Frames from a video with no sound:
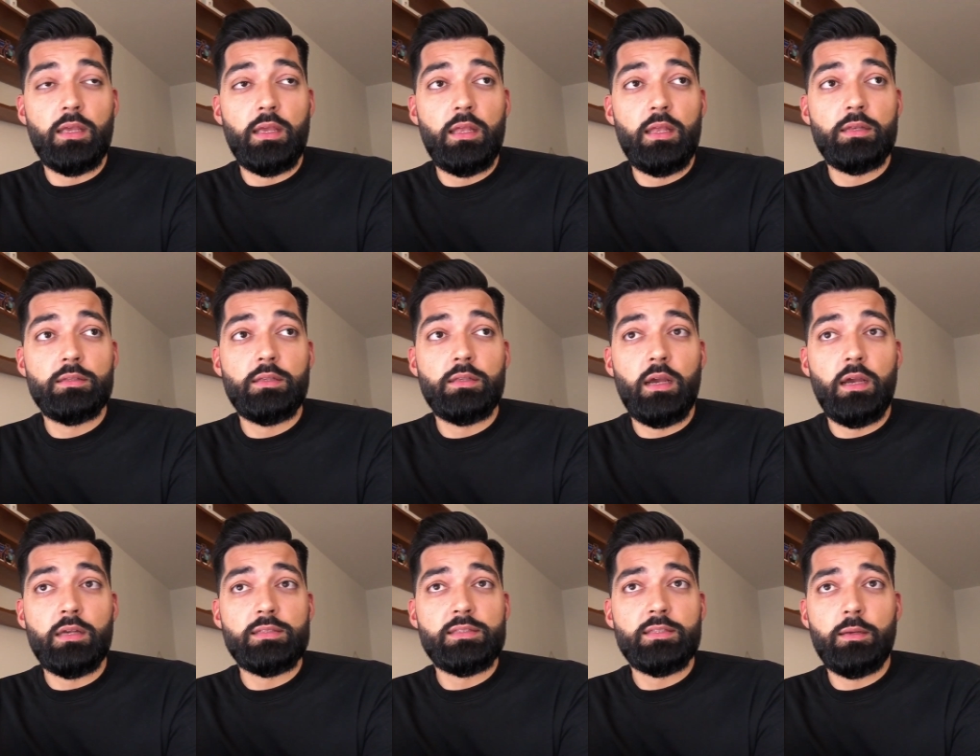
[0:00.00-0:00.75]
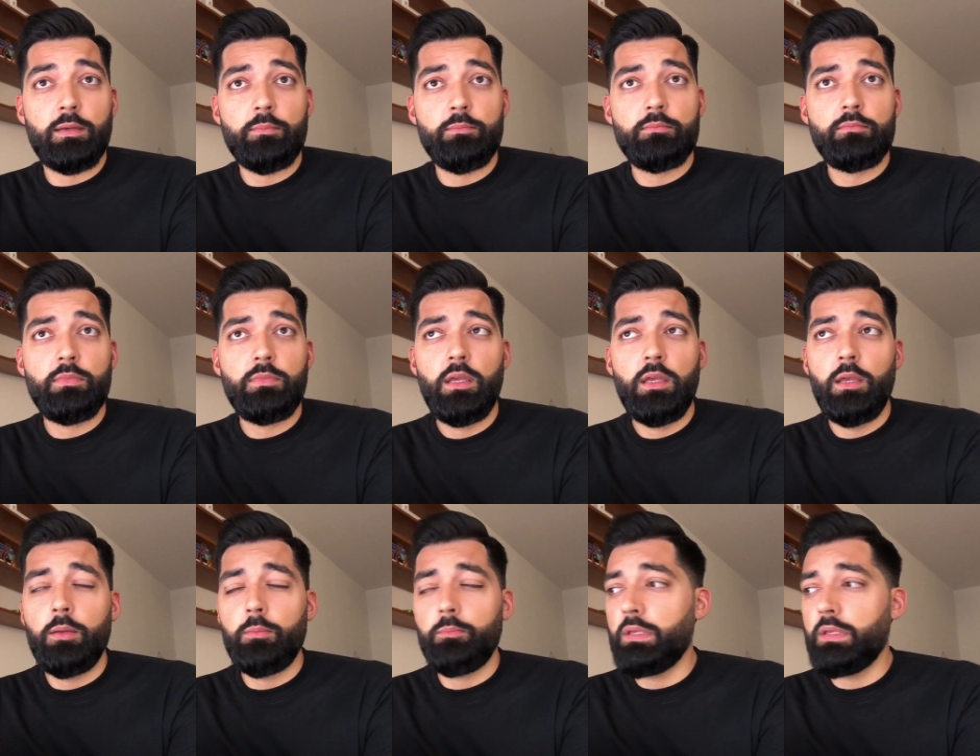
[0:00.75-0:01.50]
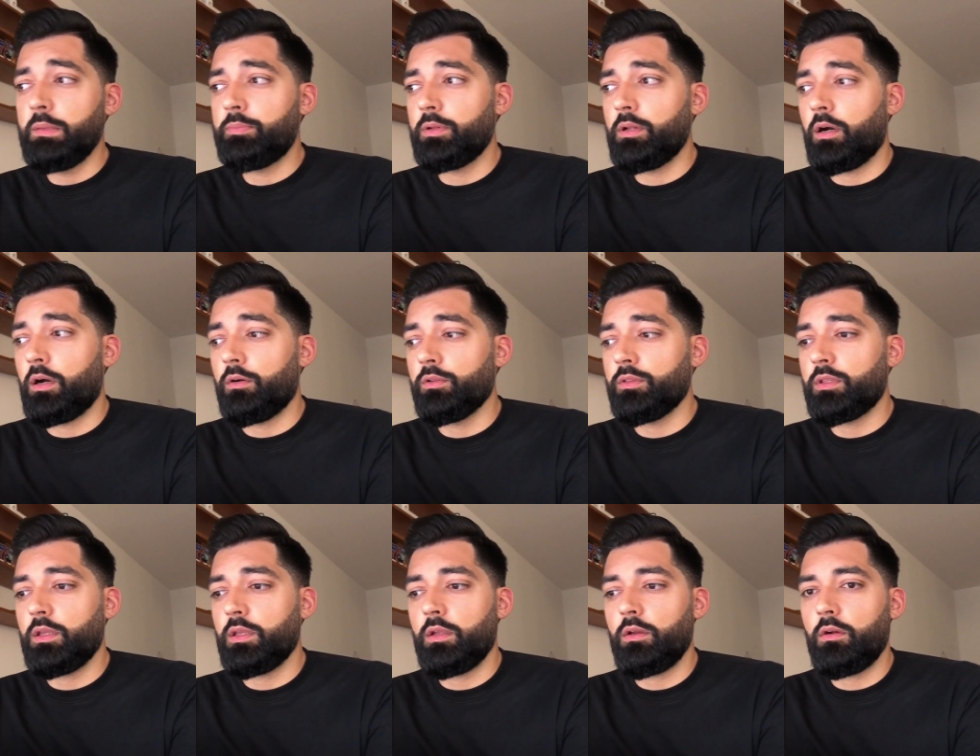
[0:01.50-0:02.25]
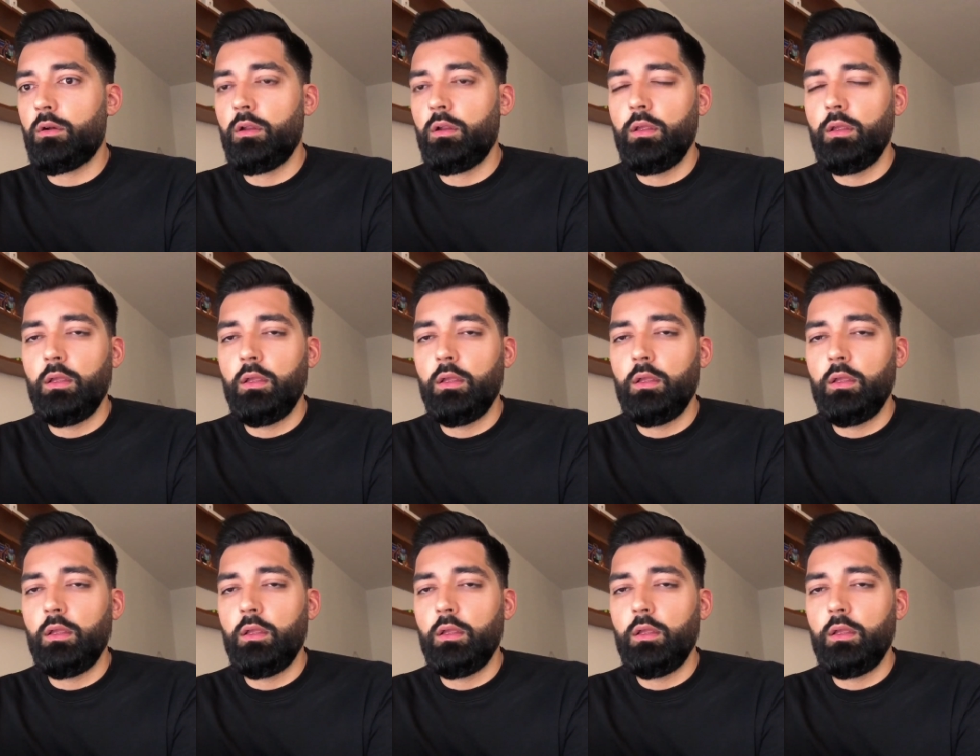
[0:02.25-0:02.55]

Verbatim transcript: And there are some people out there.